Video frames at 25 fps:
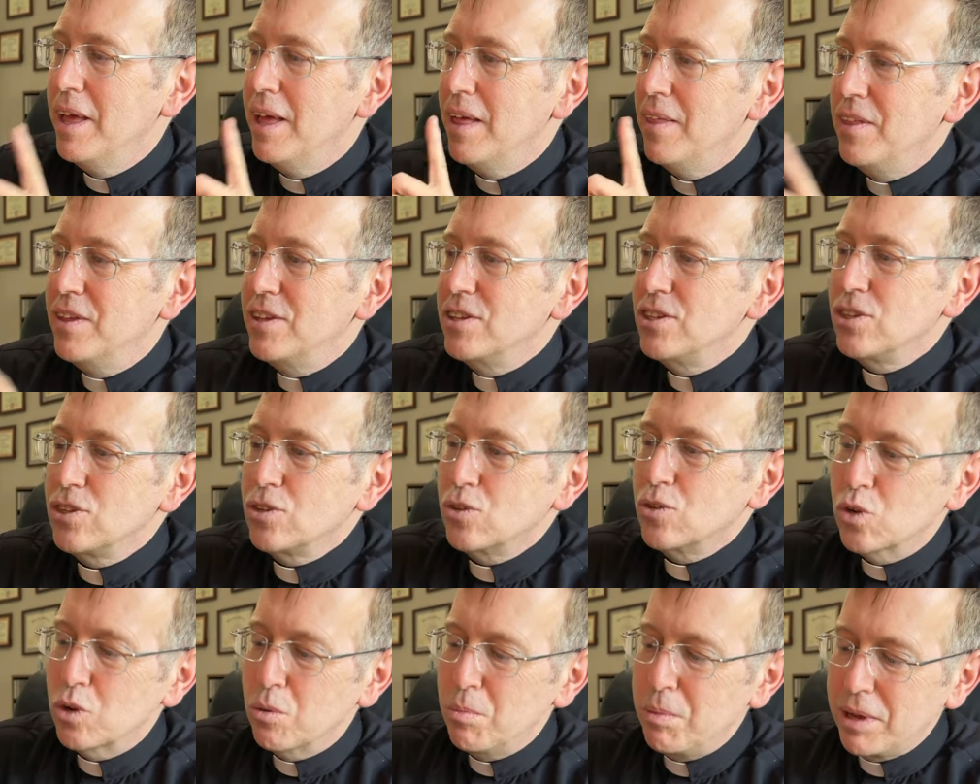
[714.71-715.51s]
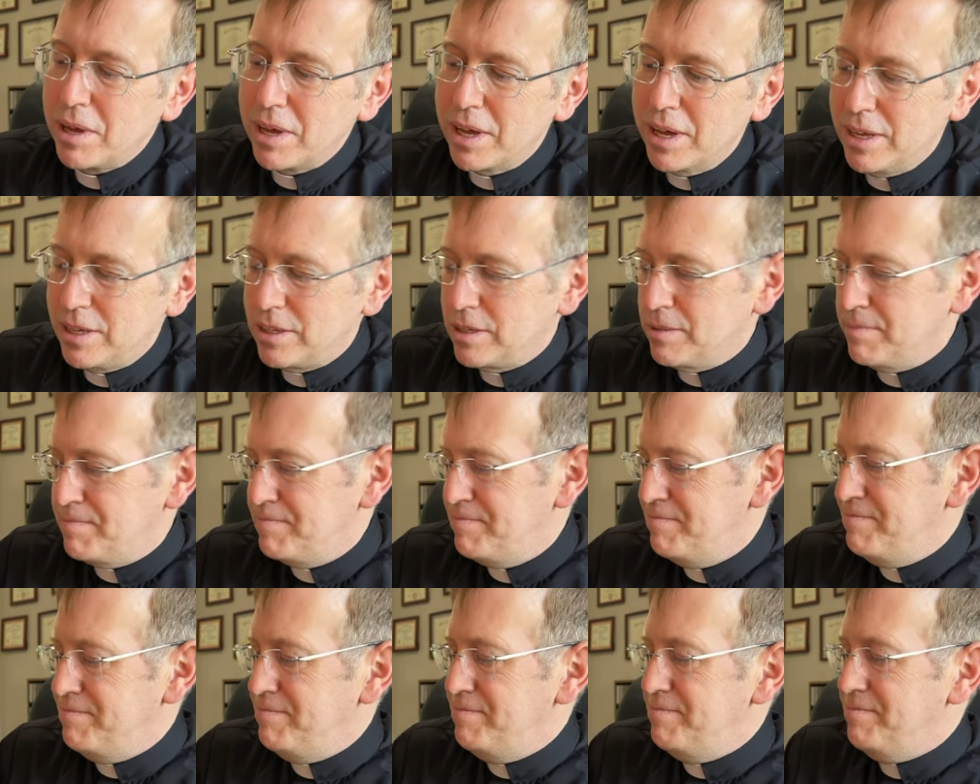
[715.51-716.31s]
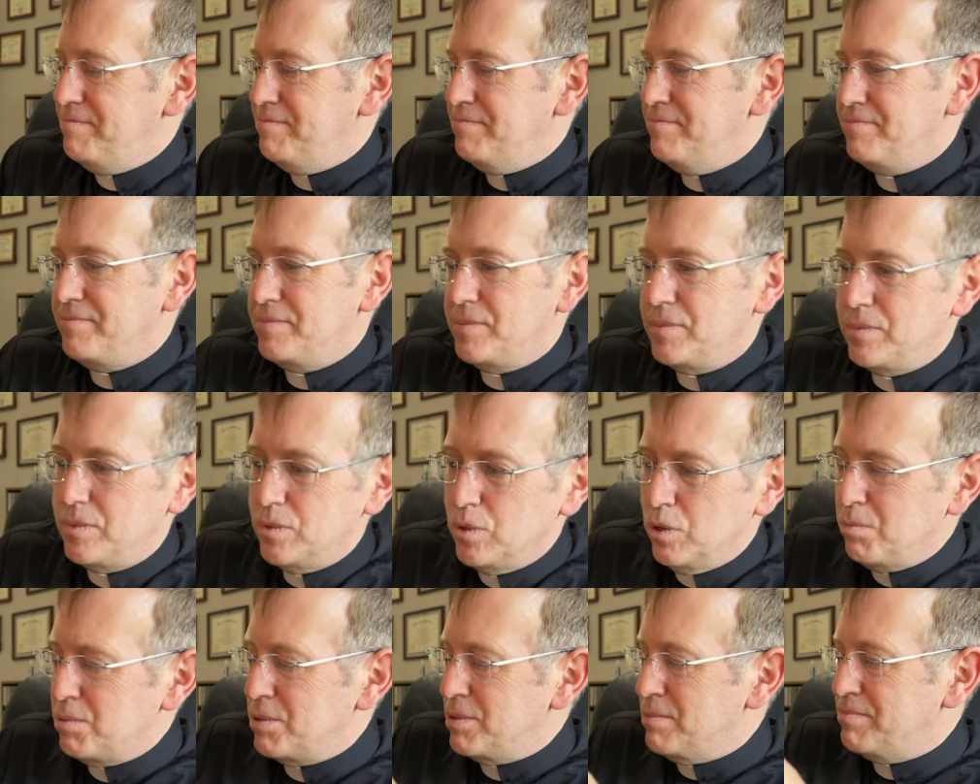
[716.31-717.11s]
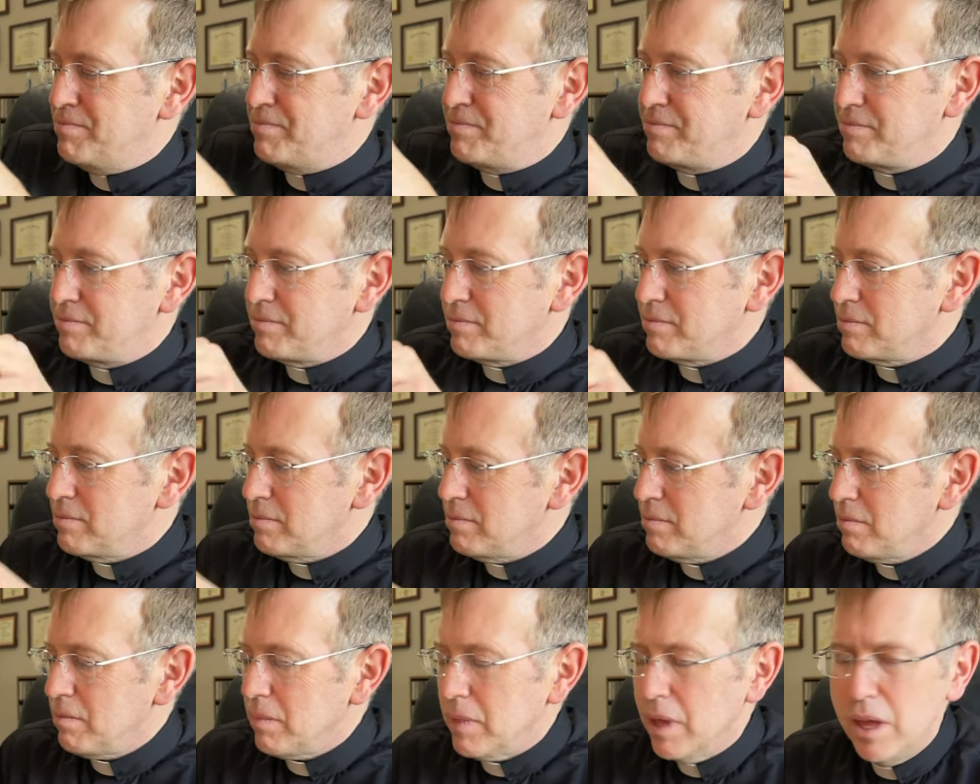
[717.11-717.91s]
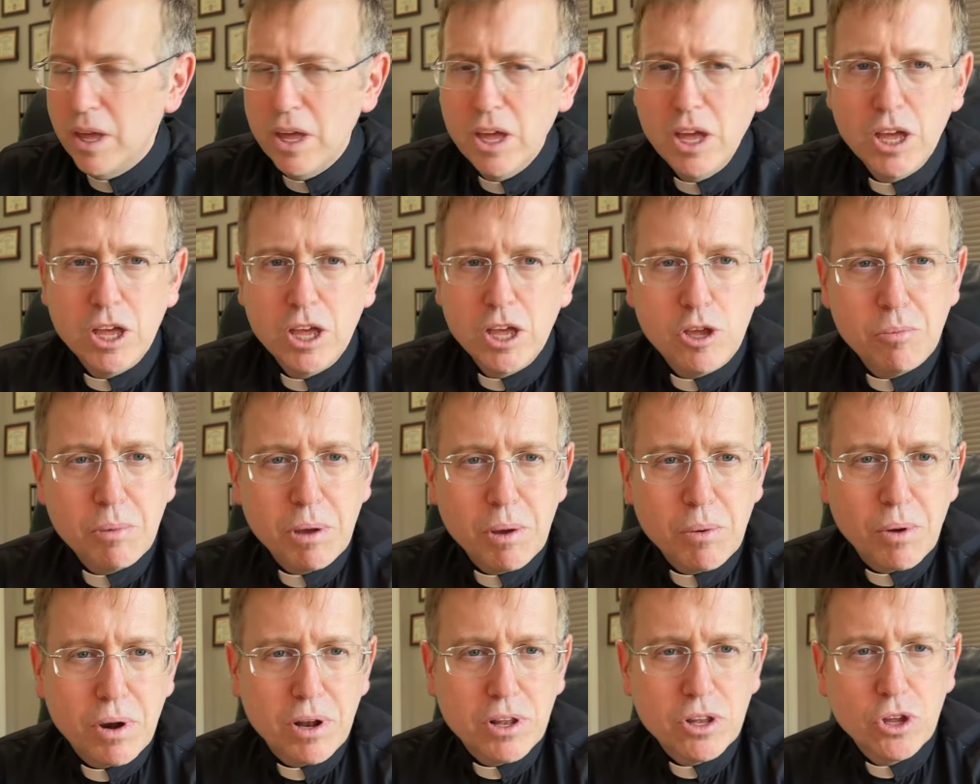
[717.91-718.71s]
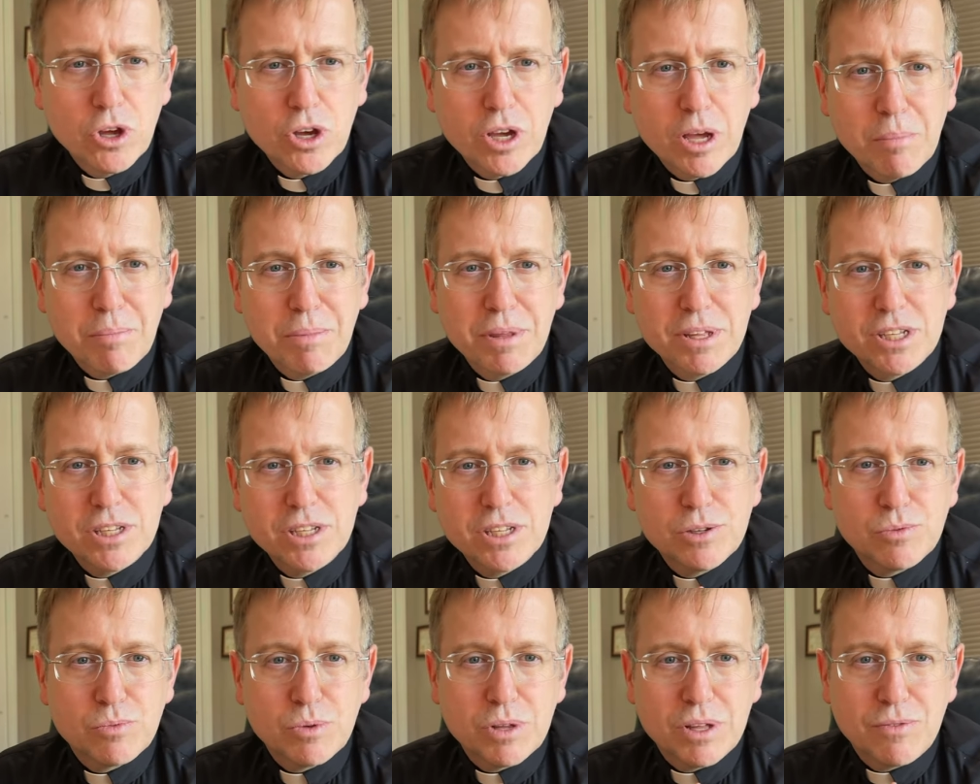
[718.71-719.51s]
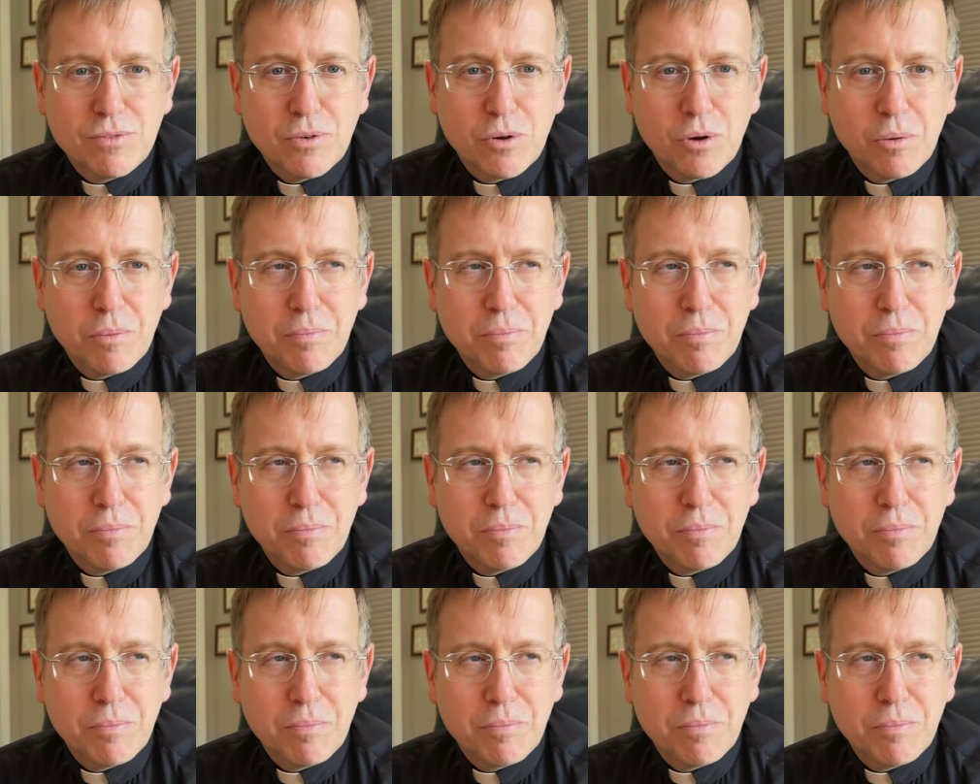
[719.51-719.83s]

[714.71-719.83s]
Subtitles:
This is cool because, oops, you may want to look up, this is really for